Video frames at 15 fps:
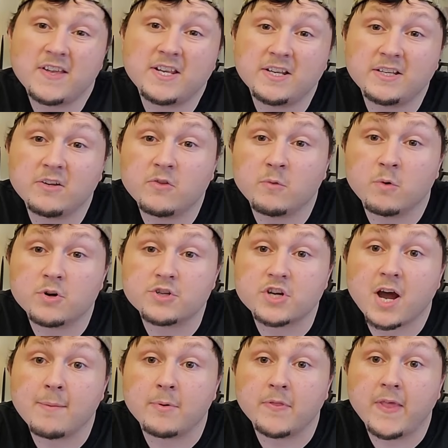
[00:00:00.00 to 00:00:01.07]
they didn't do the worst
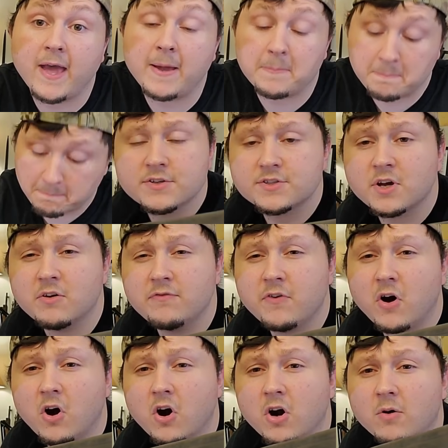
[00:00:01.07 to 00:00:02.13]
job on that. So
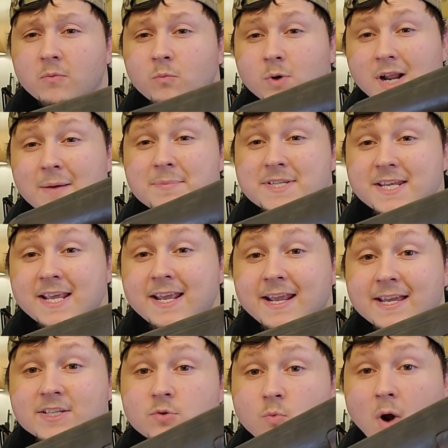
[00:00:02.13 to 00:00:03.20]
far, what I'm seeing
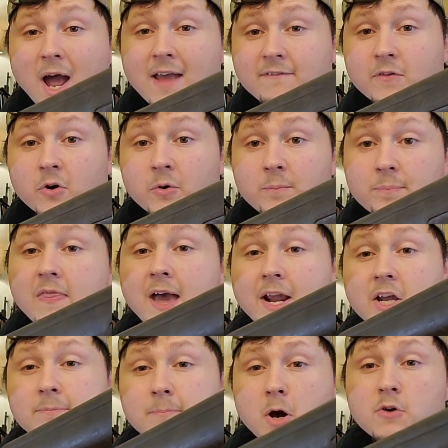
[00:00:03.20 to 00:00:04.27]
is a rifle that
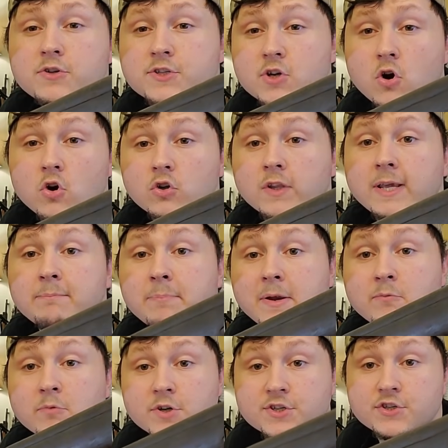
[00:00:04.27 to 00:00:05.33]
could most certainly be
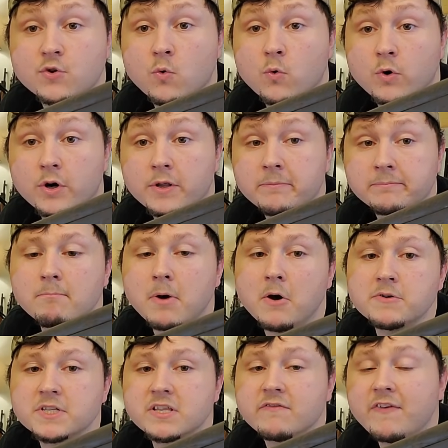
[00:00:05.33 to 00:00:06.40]
restored.
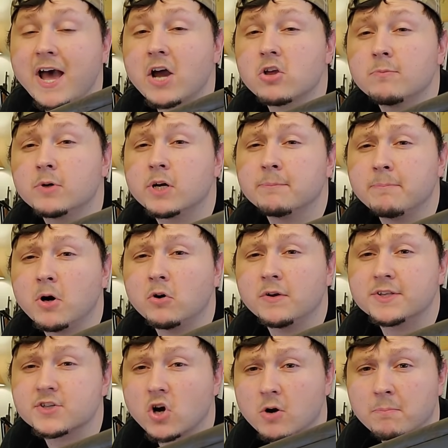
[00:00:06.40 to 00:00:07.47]
Most of the valuable
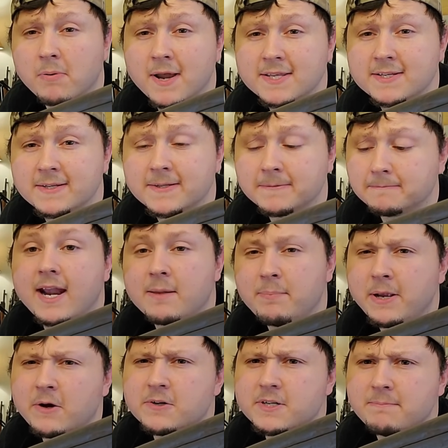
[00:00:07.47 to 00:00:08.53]
components are present and
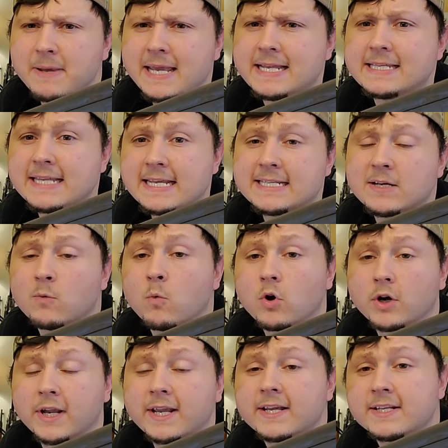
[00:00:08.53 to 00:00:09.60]
appear to be in decent
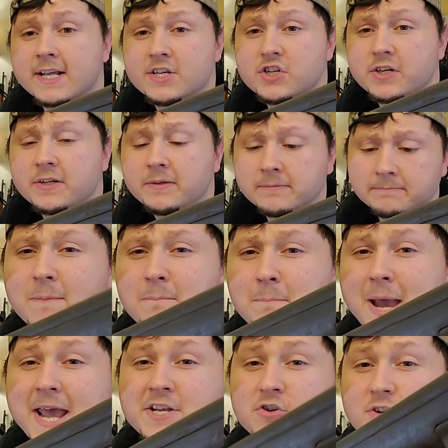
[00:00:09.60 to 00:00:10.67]
working condition.
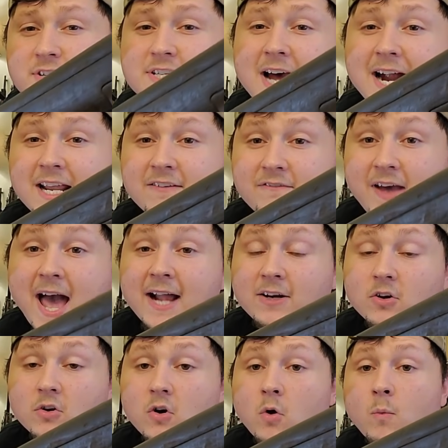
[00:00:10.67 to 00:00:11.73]
major deciding
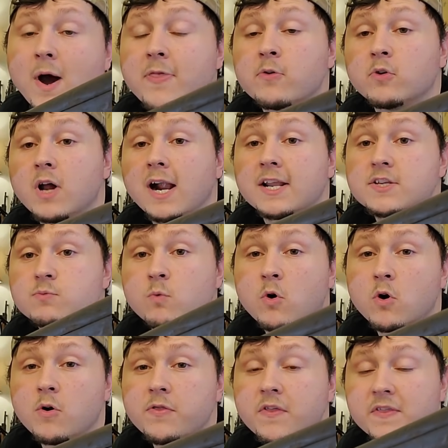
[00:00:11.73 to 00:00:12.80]
factor on whether or not it's
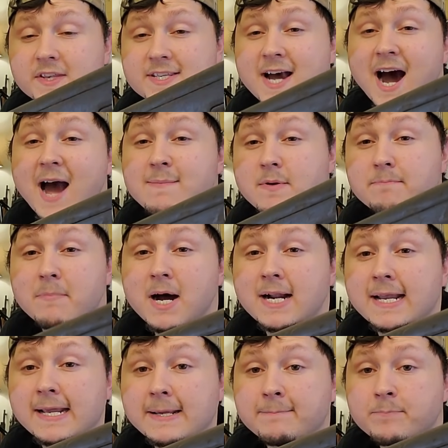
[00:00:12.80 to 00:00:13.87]
worth the time and
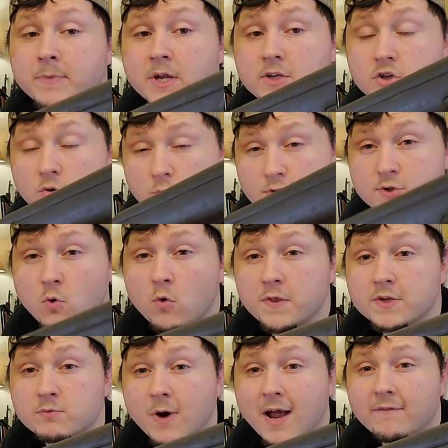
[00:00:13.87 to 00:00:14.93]
money to restore
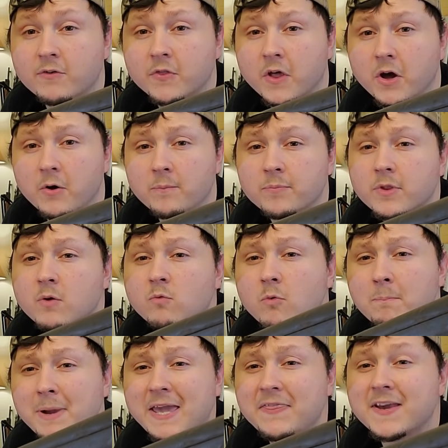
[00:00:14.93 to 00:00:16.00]
this rifle, though, will
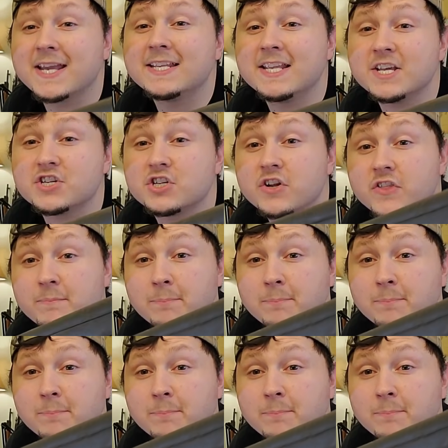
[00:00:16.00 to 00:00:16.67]
be the condition of the